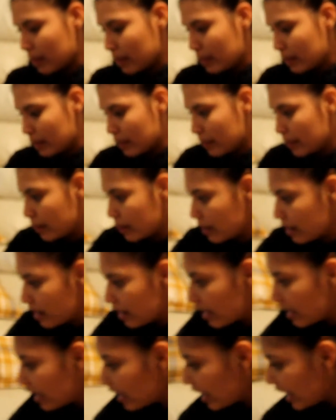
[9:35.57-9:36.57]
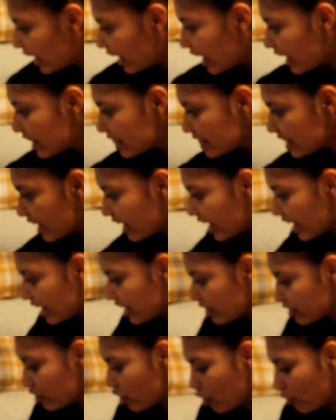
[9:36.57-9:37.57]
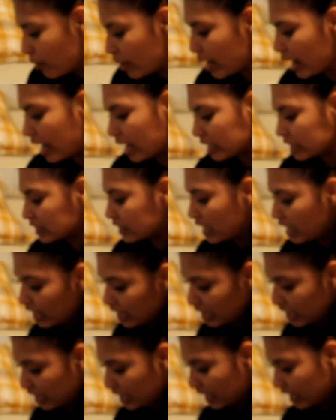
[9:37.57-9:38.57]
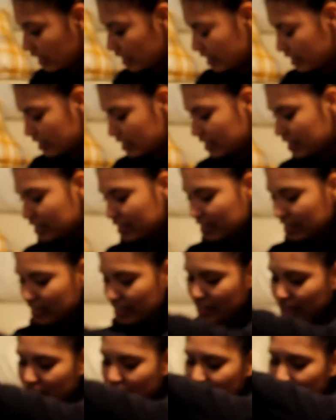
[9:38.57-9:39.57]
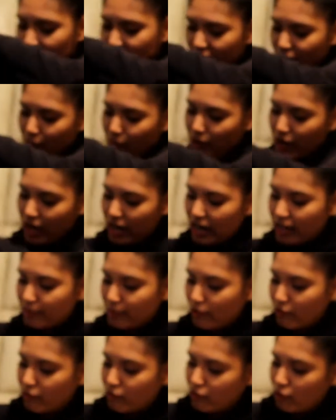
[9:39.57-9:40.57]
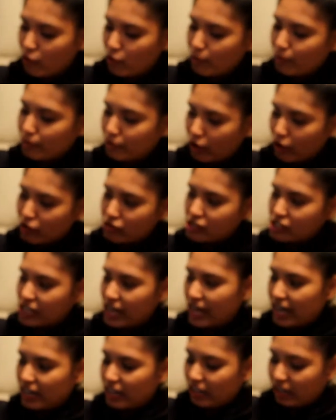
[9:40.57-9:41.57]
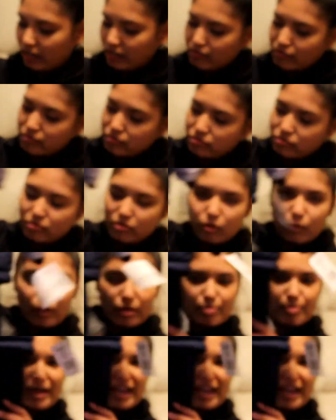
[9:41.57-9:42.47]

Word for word: And then Noah got lucky, and we got him a full-blown jacket with